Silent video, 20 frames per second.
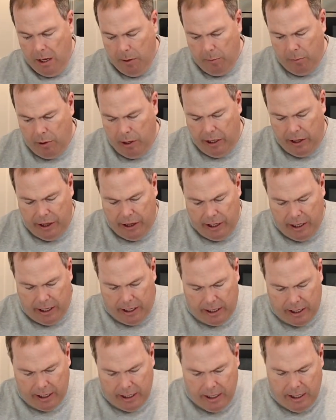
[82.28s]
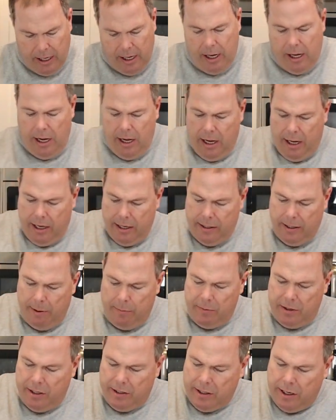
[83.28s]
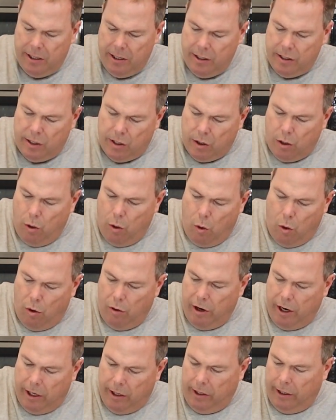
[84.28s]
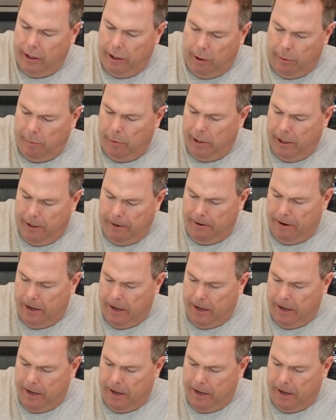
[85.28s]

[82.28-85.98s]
pretty thick, is I'm just going to score it a little bit.